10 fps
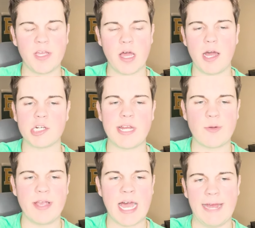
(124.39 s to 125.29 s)
of the
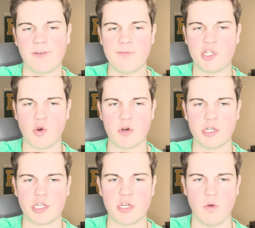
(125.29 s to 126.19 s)
contract we got from
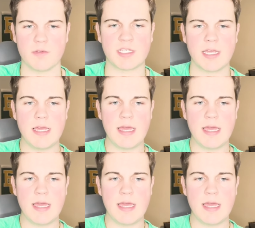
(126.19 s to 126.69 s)
Jordan Schultz.